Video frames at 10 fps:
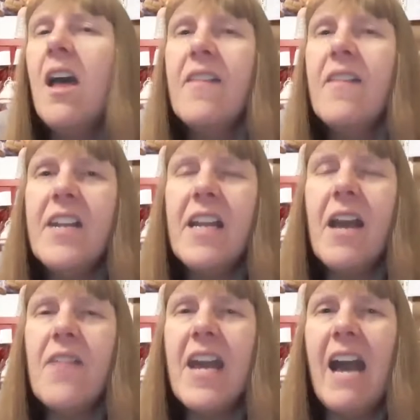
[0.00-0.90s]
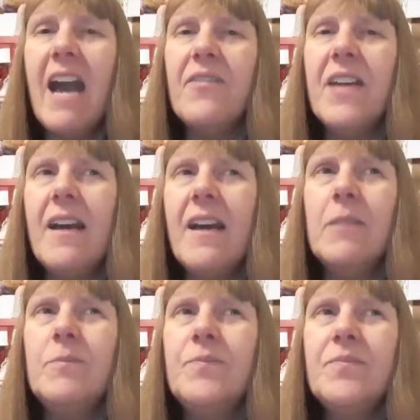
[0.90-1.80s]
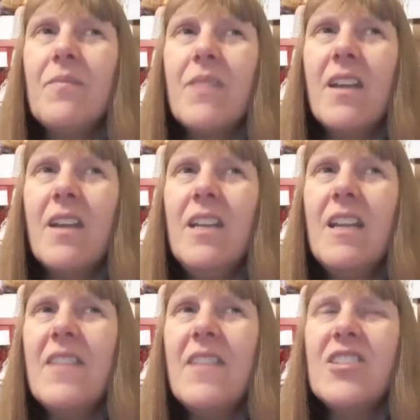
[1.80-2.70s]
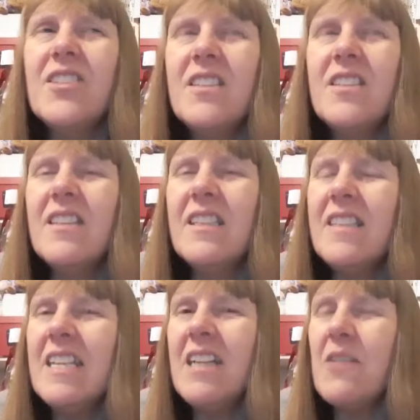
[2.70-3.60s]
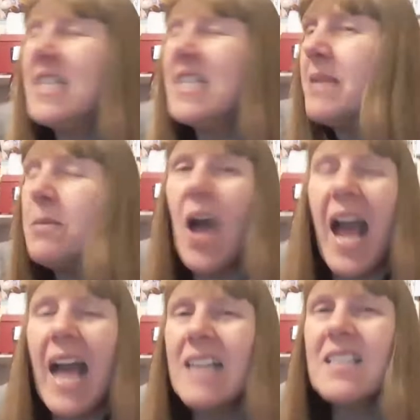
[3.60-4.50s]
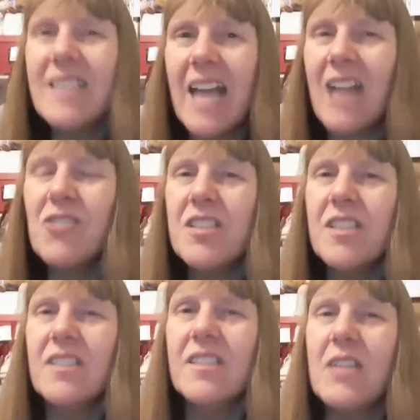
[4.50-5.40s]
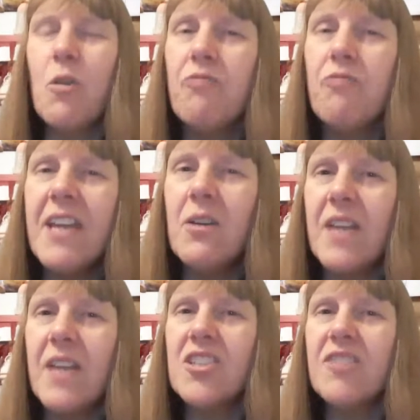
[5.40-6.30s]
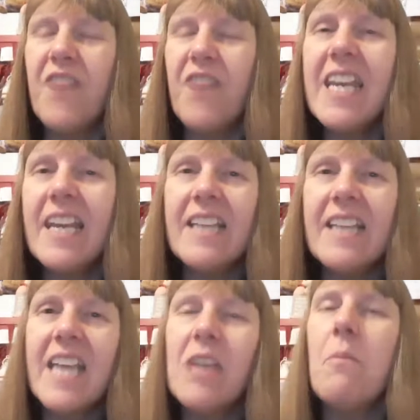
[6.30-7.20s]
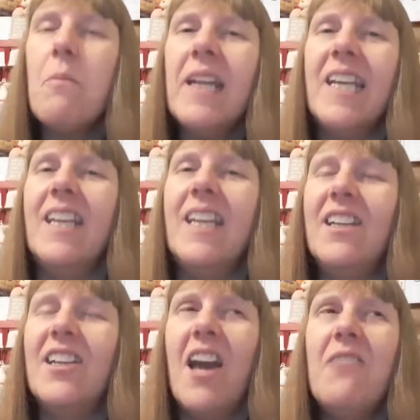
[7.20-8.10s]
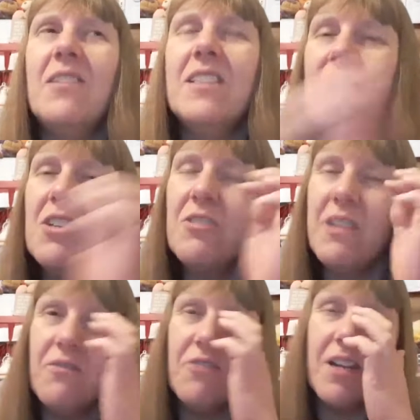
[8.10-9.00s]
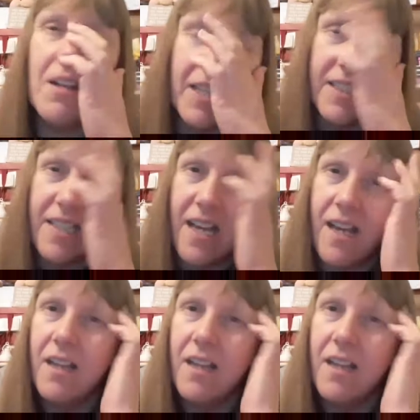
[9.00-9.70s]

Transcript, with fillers: you know, they have it, you know, they just, you know, these people are actors and actresses. They're not real. They're just faking it to get your money. You know, don't you even realise that?